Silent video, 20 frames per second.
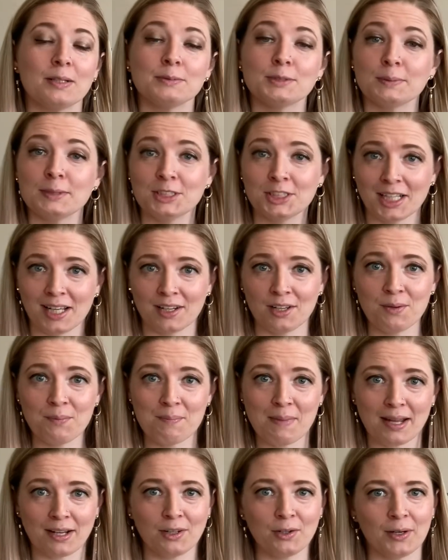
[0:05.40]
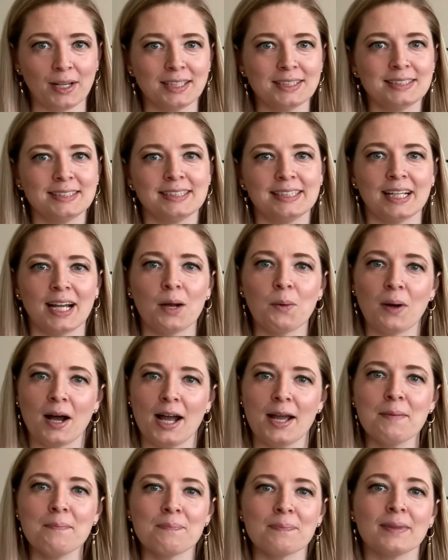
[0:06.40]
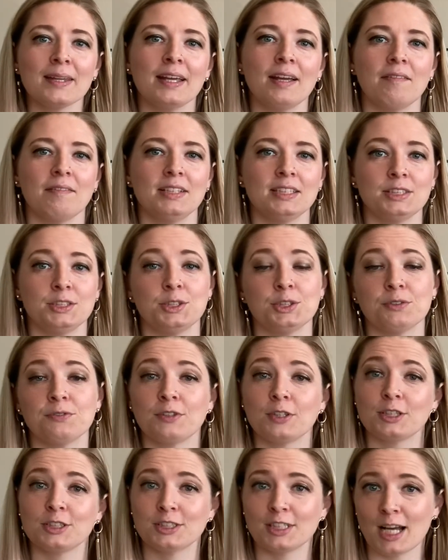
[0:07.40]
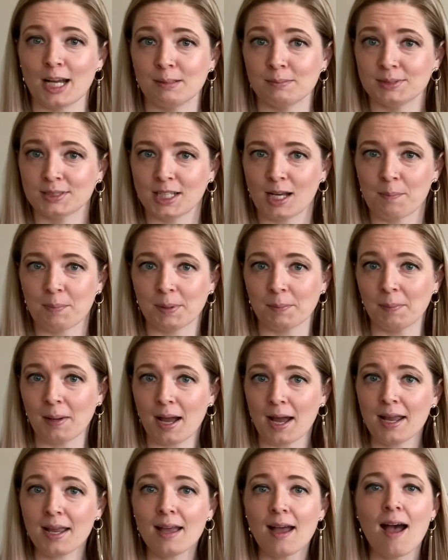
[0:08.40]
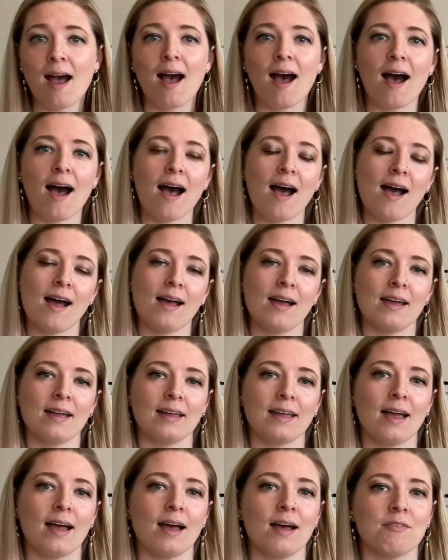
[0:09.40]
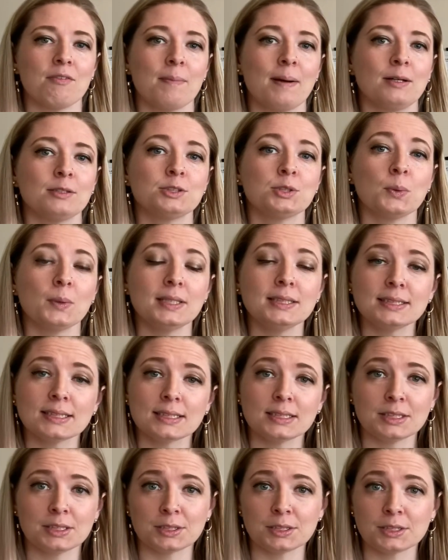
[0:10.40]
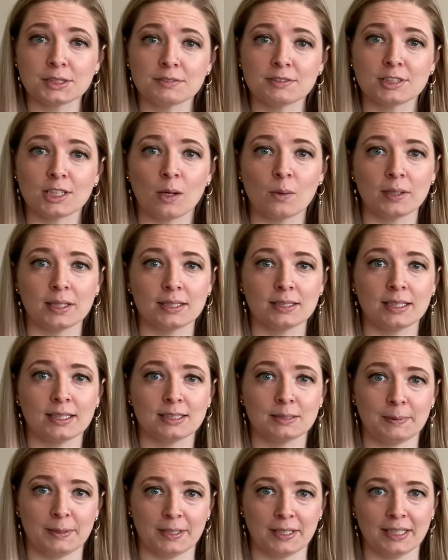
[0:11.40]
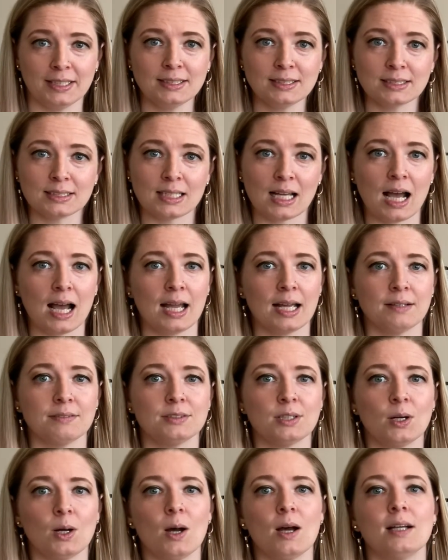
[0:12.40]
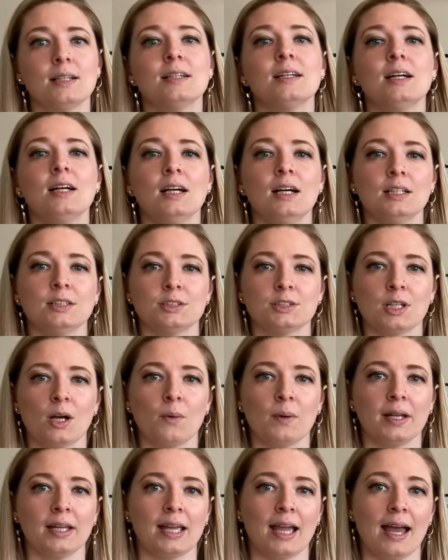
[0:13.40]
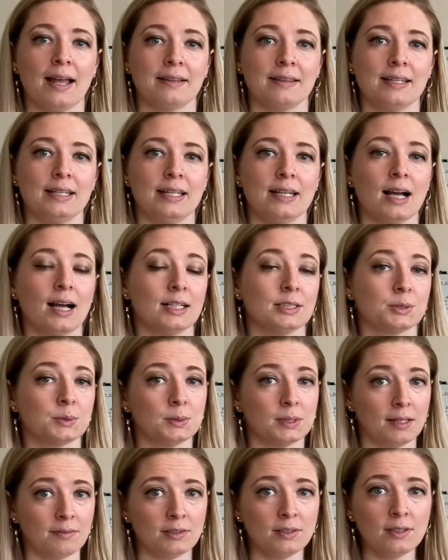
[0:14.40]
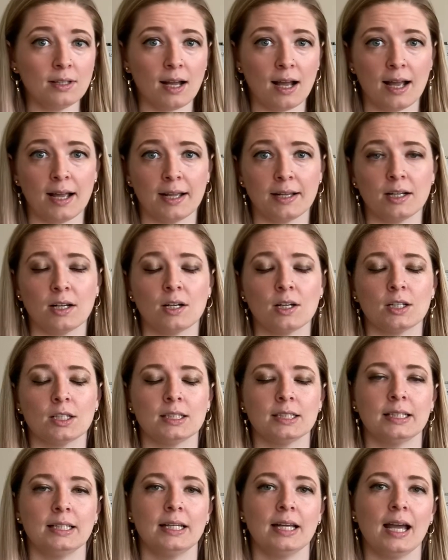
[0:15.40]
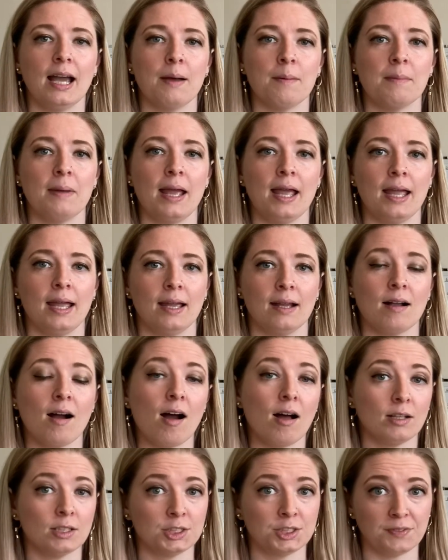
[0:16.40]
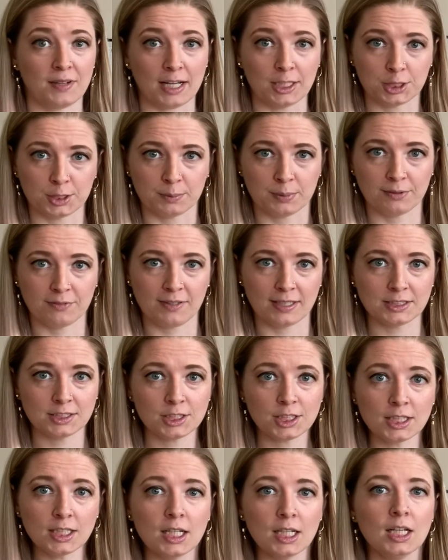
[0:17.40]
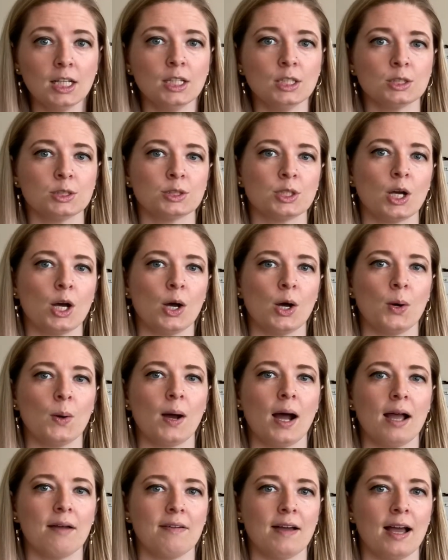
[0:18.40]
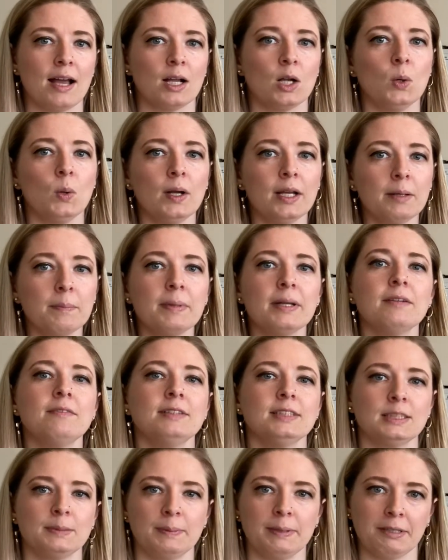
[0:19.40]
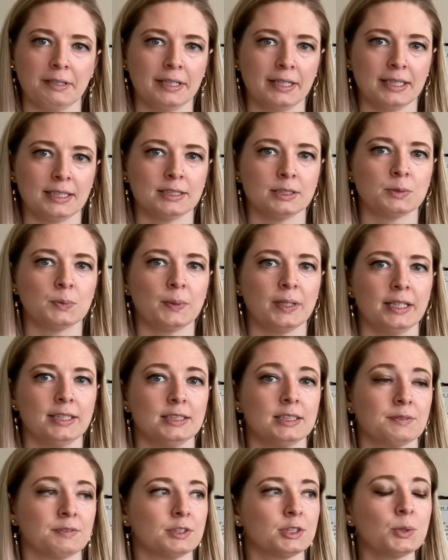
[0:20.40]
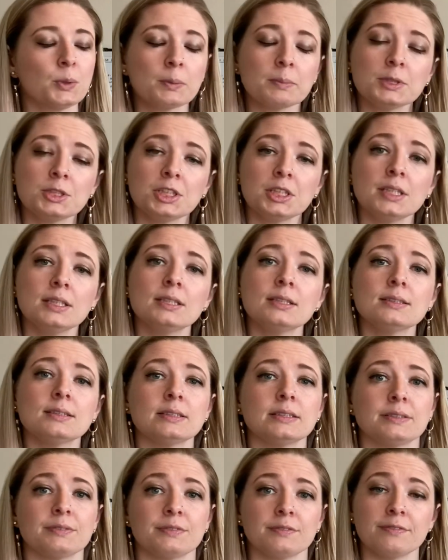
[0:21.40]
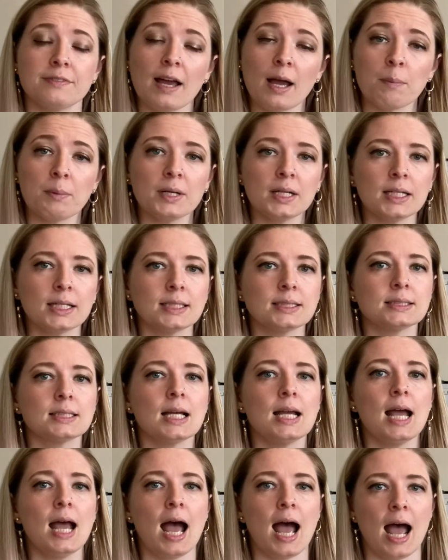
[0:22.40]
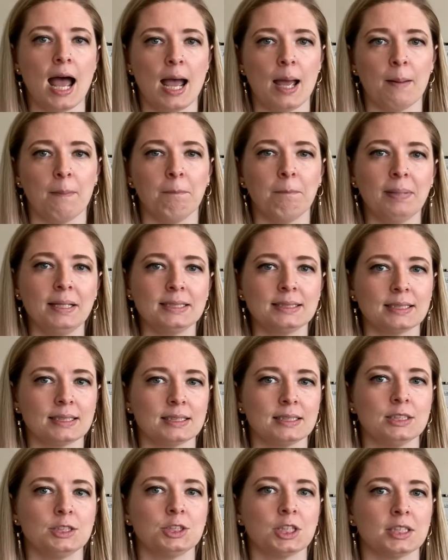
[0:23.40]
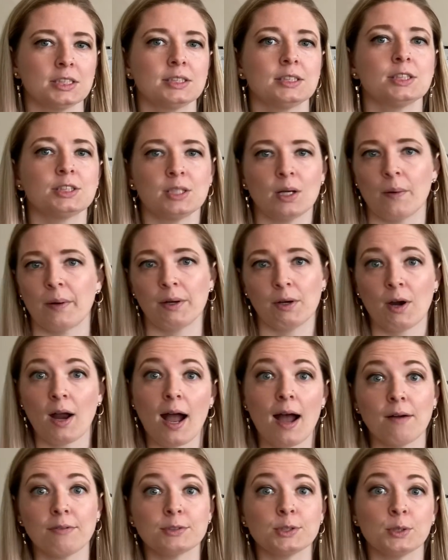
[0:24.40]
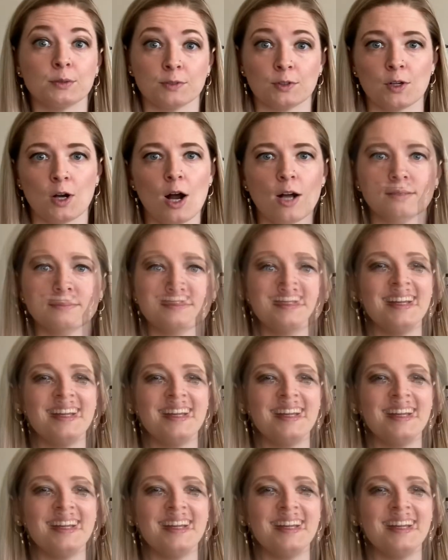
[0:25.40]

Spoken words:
to my channel, Meghan Grace DIY. If this is your first time stopping by, I have about 26 years of sewing experience. I have taught sewing at the high school level. I currently am a college fashion professor, so I've had quite a bit of experience with different sewing machines and different fabrics and basically just the sewing craft overall.